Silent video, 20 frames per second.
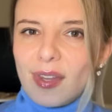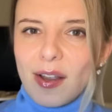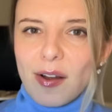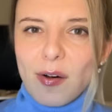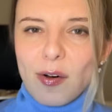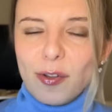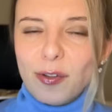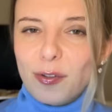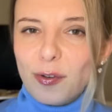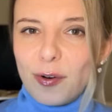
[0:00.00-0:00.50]

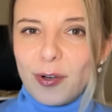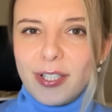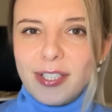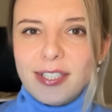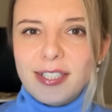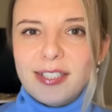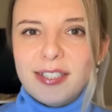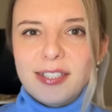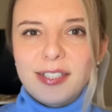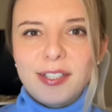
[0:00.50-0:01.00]

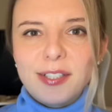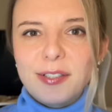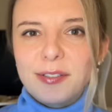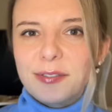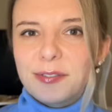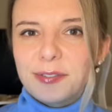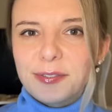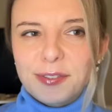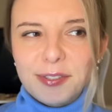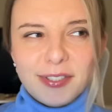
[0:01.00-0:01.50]

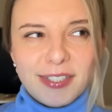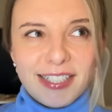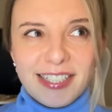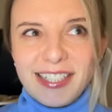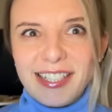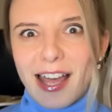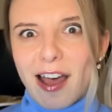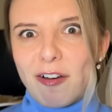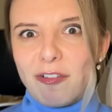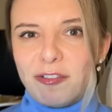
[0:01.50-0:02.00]
authoritative
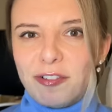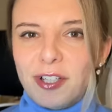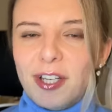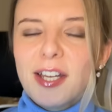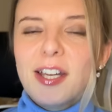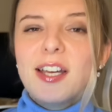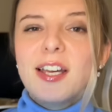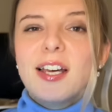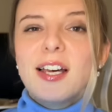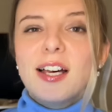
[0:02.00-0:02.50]
staff.
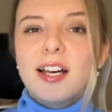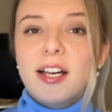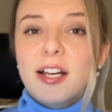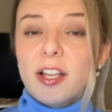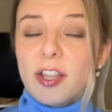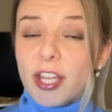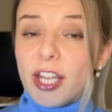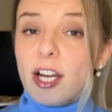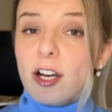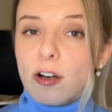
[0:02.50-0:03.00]

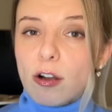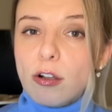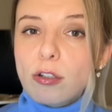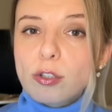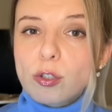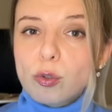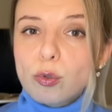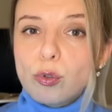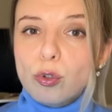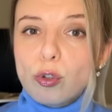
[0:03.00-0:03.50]
They are
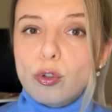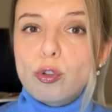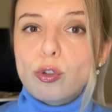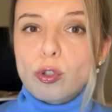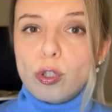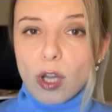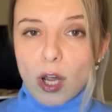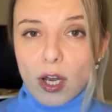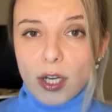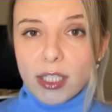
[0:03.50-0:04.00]
also
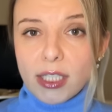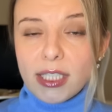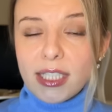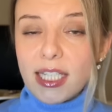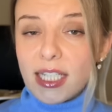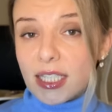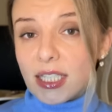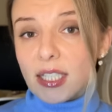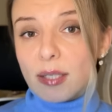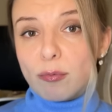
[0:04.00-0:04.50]
neutralized,
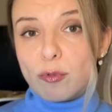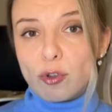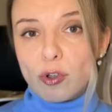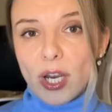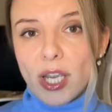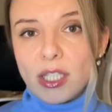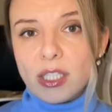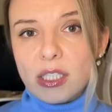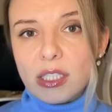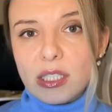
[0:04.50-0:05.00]
and some
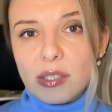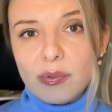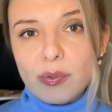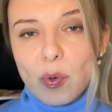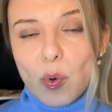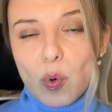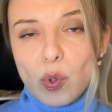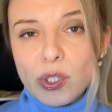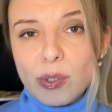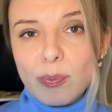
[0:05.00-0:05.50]
traitors, of
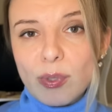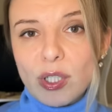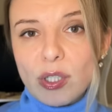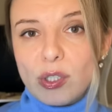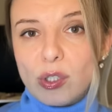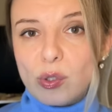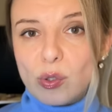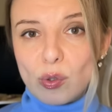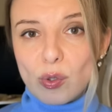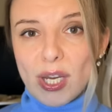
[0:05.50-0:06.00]
course,
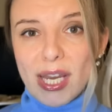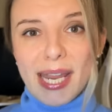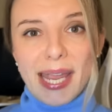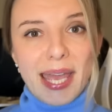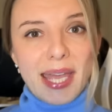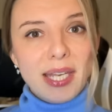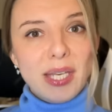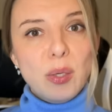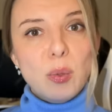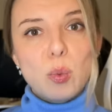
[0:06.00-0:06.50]
because during
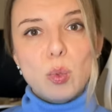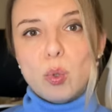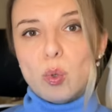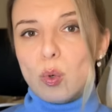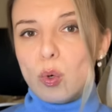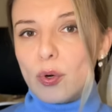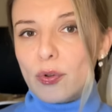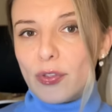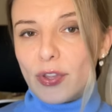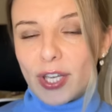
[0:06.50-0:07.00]
any
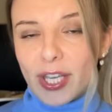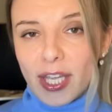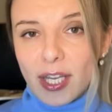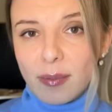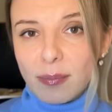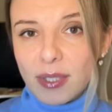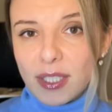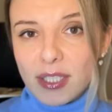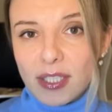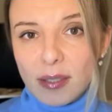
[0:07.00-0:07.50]
war there
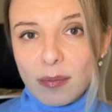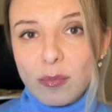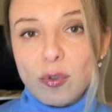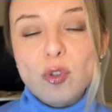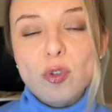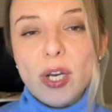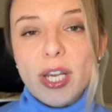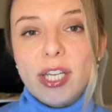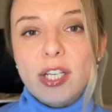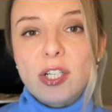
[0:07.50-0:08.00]
can be some
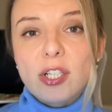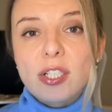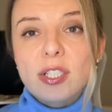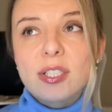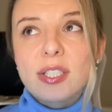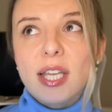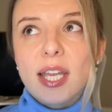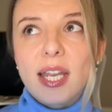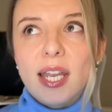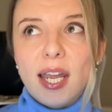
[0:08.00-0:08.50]

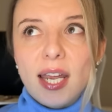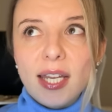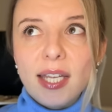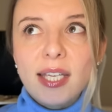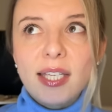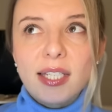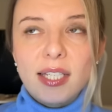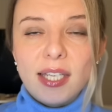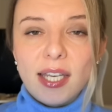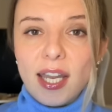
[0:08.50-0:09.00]
traitors, and I
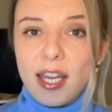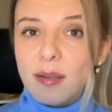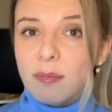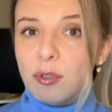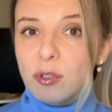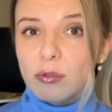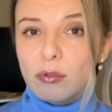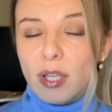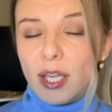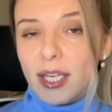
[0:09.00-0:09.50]
can name
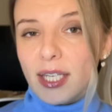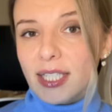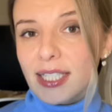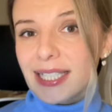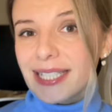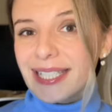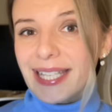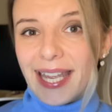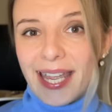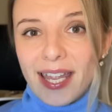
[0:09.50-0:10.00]
you like
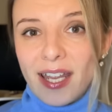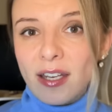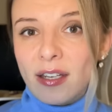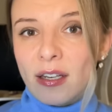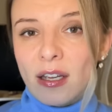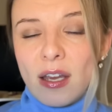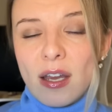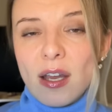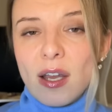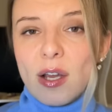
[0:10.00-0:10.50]

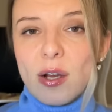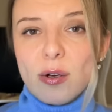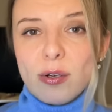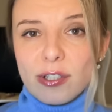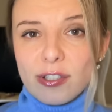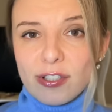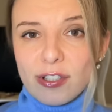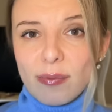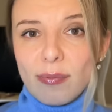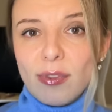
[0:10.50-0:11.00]
10 or
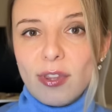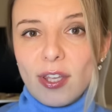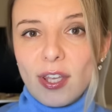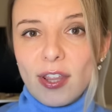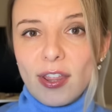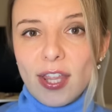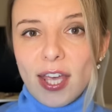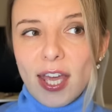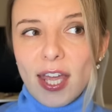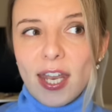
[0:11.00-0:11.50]

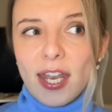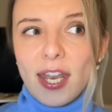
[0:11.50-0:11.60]
something that